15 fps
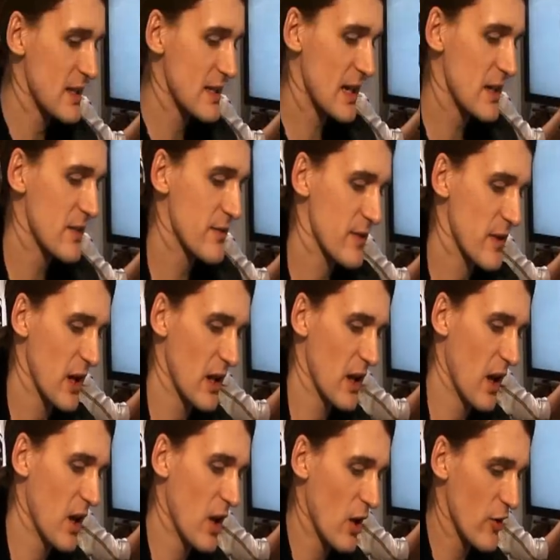it's kind of
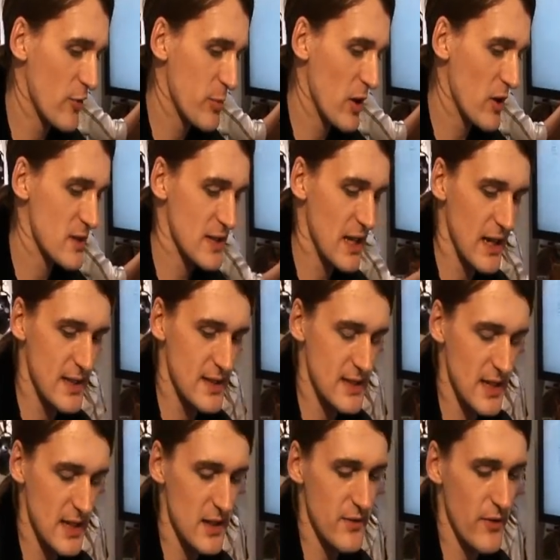a lot of blogs that I
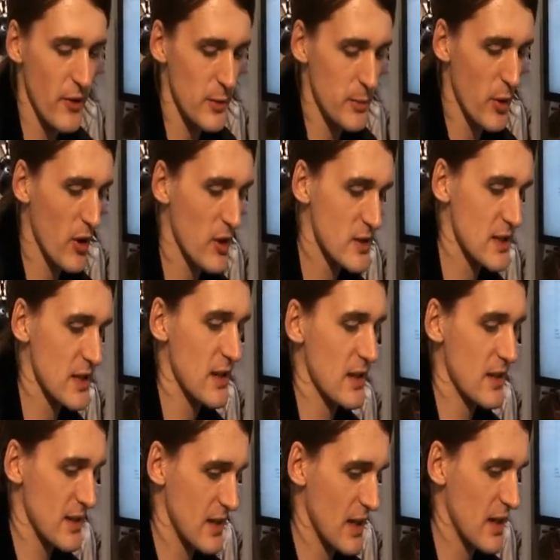see are very personal,
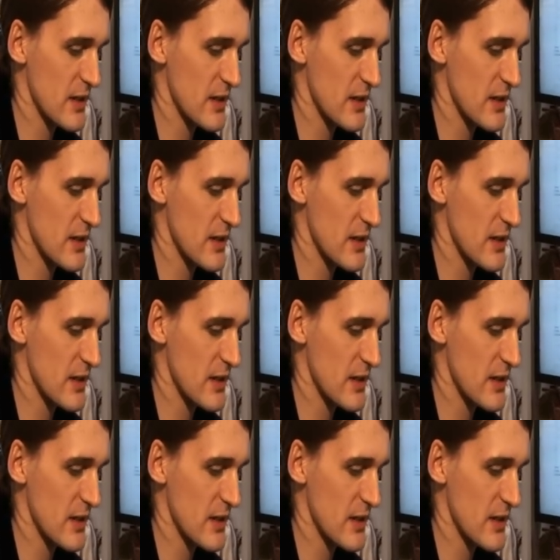and they